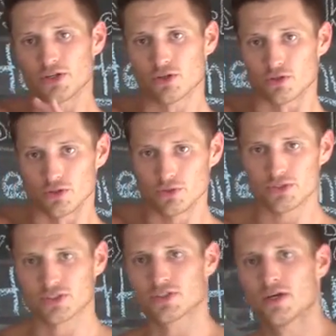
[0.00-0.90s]
your
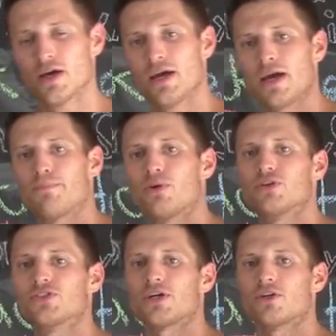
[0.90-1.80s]
glutes and
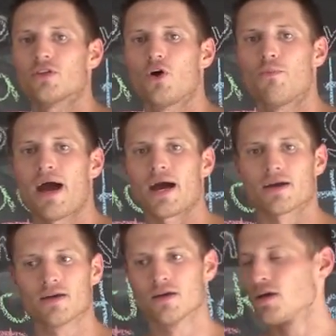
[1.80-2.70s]
pulls on your low
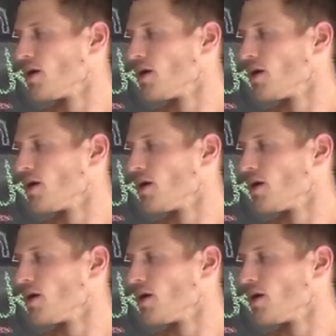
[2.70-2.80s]
back.